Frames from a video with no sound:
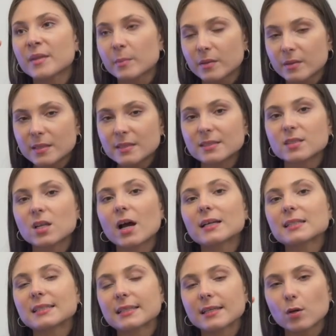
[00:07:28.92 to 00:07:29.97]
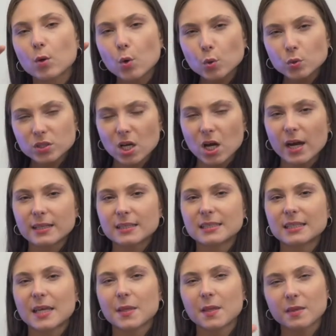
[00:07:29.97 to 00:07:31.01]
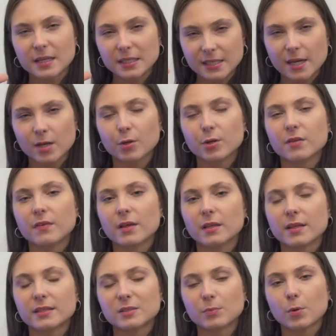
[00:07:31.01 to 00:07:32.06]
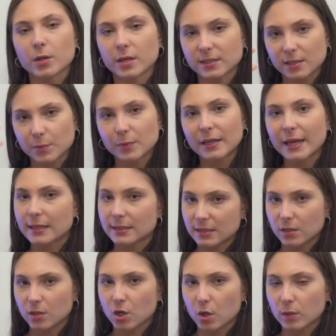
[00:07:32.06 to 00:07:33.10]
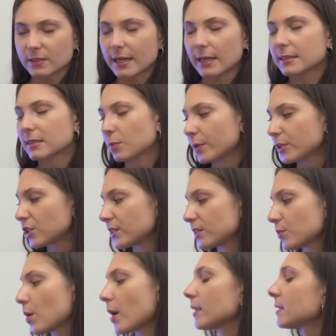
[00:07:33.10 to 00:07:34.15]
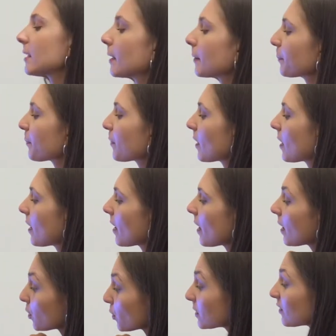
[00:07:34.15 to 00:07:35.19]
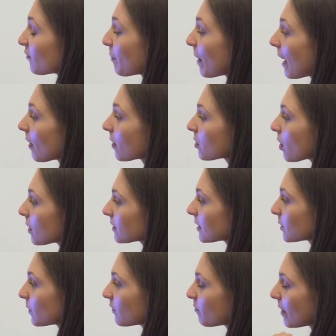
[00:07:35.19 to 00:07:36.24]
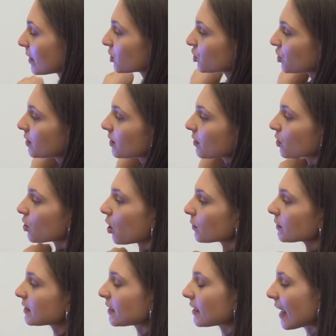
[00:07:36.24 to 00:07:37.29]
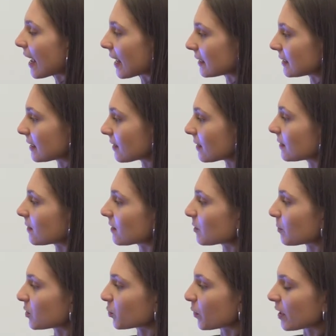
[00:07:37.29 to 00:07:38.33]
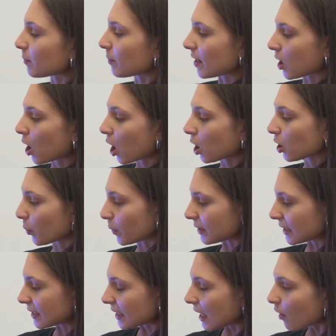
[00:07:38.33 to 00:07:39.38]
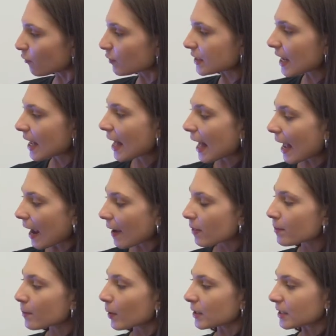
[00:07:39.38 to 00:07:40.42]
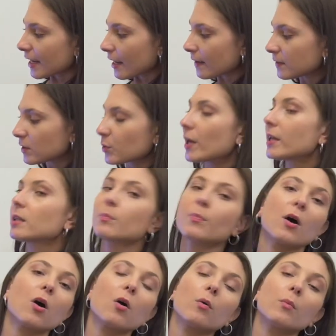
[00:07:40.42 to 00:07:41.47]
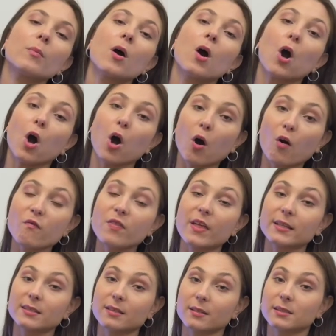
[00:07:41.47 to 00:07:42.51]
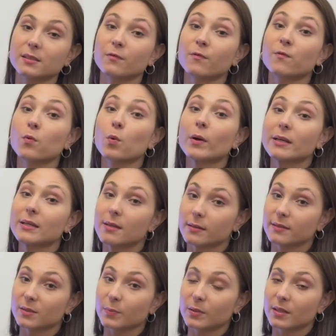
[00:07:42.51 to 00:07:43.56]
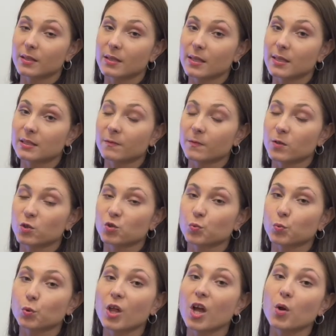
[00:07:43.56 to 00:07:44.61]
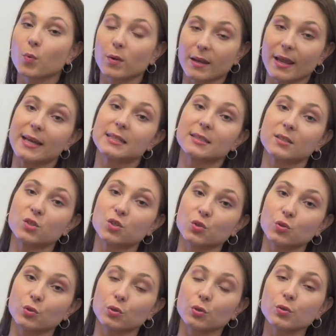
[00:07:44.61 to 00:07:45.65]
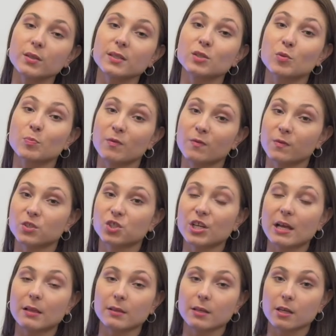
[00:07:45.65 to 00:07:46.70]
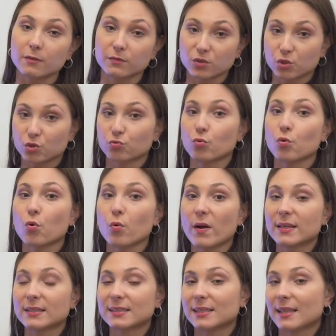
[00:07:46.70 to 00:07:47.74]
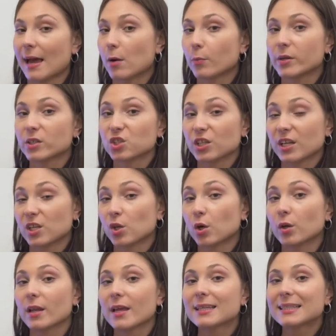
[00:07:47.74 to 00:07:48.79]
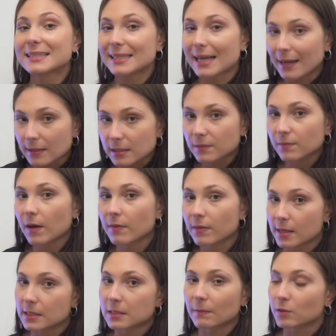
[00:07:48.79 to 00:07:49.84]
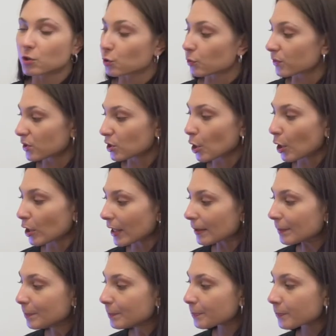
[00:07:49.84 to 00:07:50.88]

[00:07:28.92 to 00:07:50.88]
But this nicely all ties together the integrity of Eliot's work as he relates to the context in which he's writing. Use of paradox, as we've mentioned, the constant antithesis between being hollow and stuffed, and the motifs throughout the poem of that sense of voidness within the individual related to the superficiality of straw as that which cannot satisfy the individual's yearning.